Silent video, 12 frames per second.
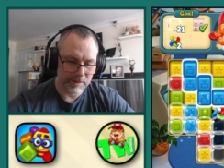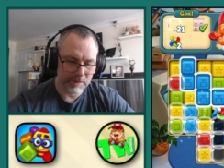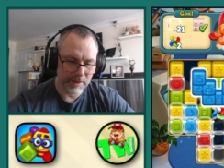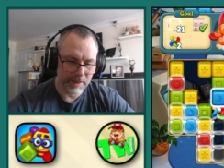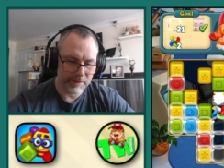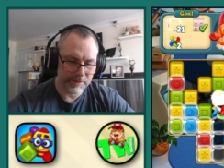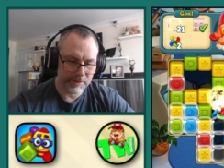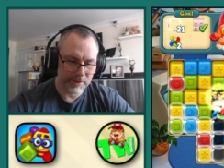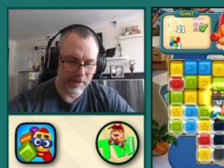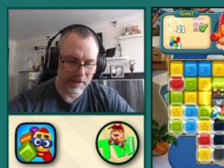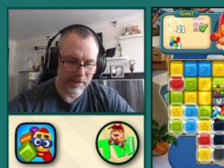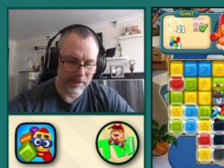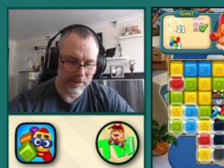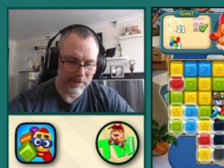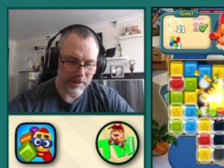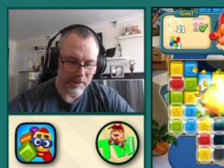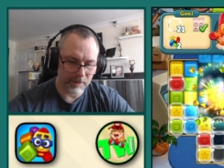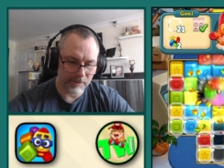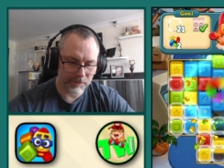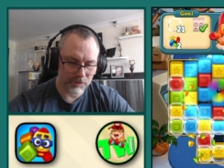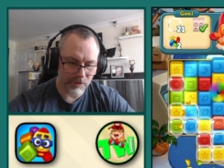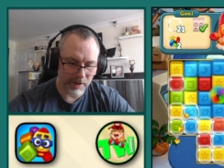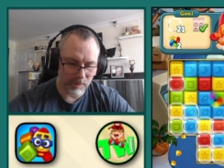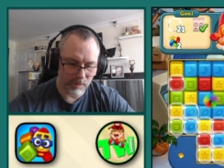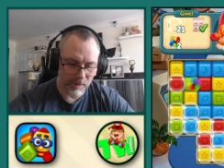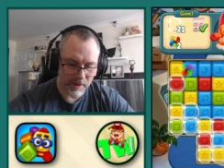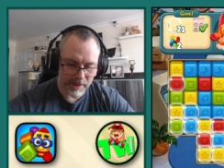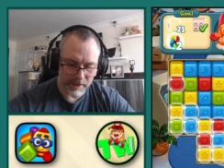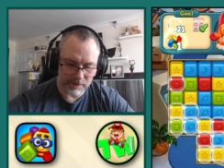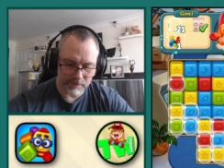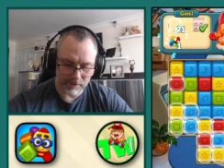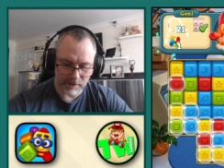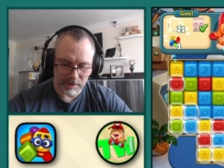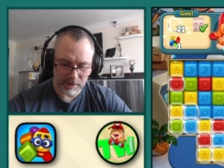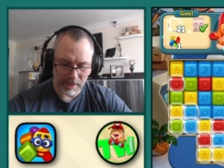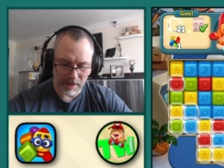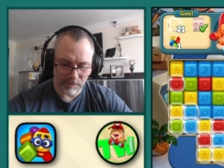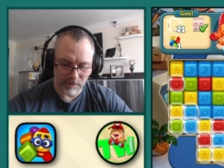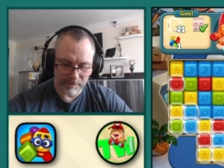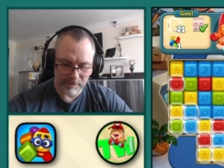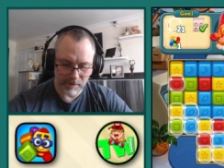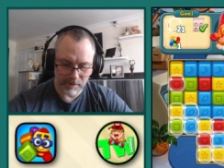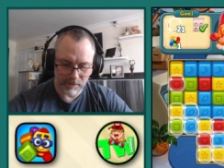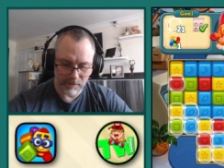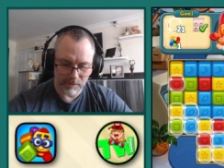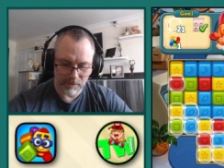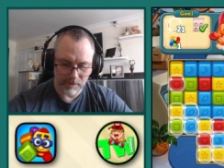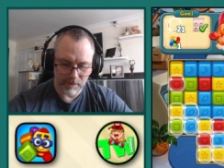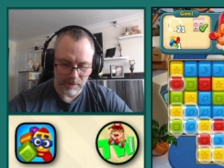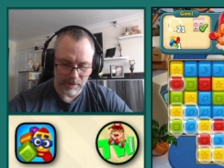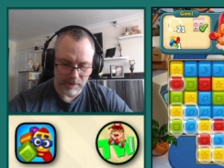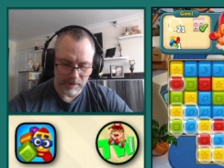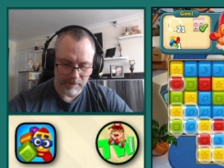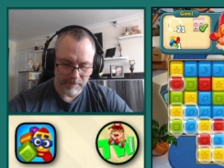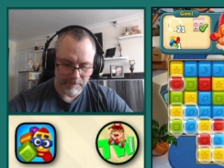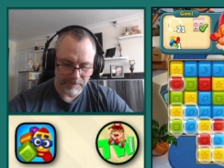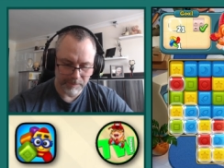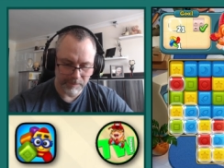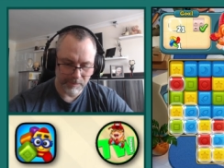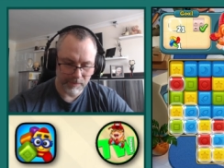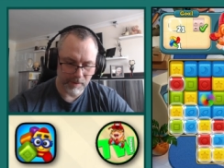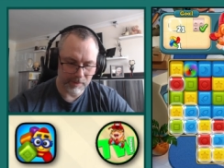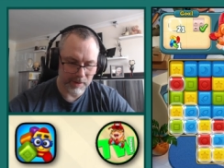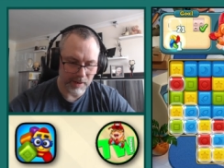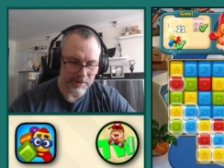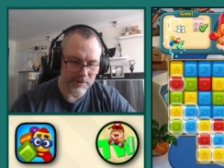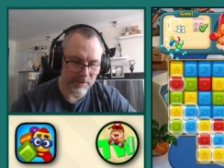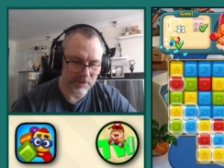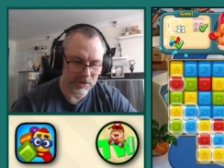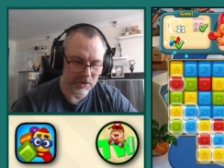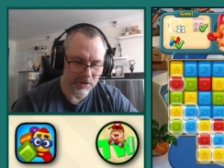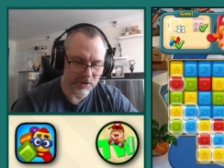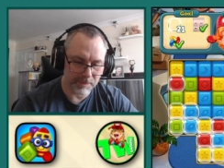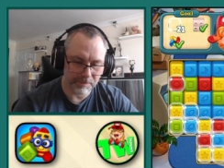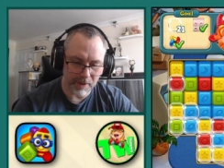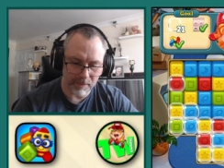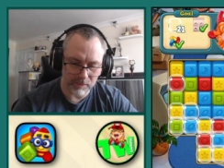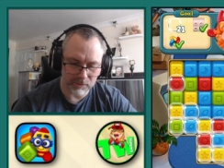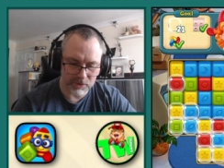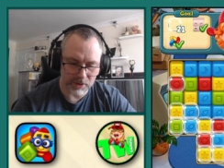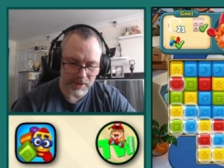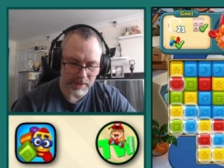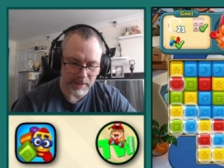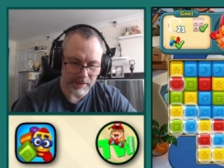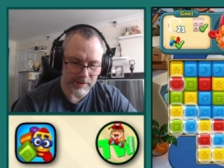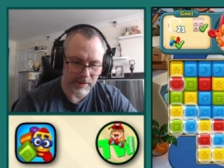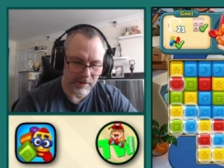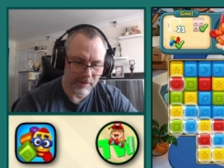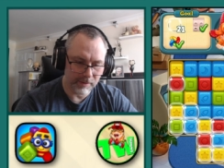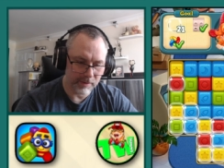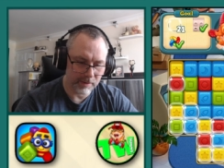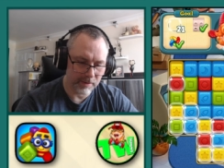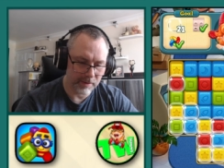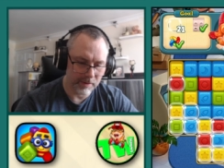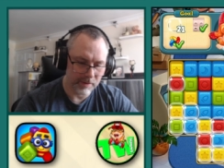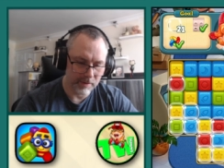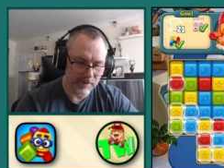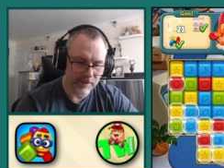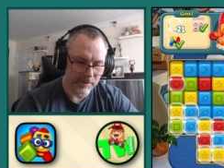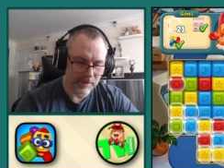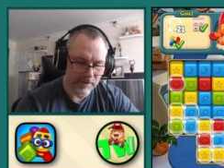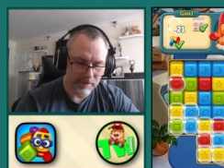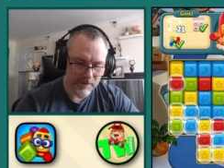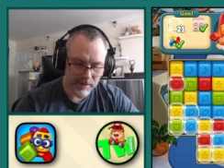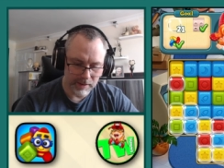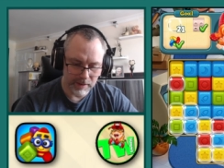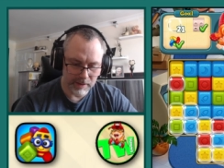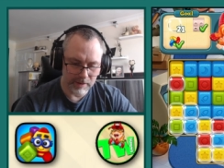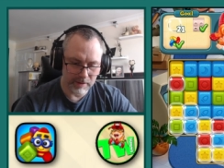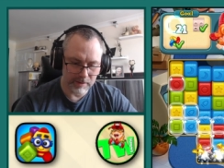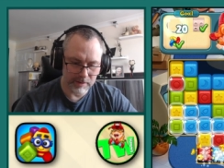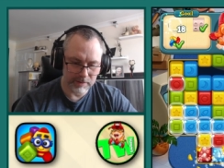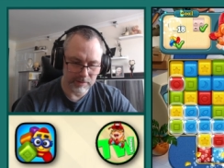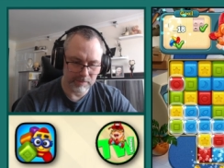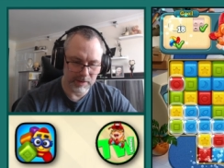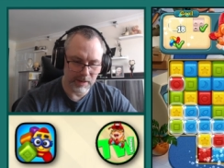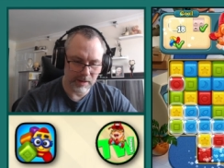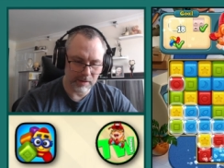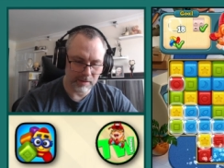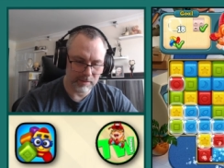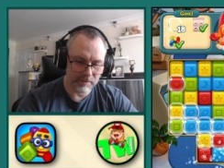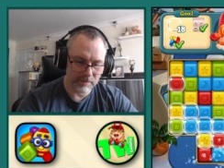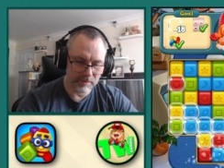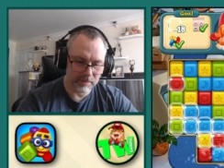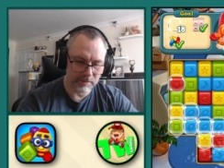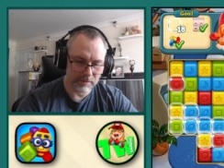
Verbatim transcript: TNT, set that off straight away, gets rid of that windmill. Okay, so it's just the bubbles to collect now. Some yellows.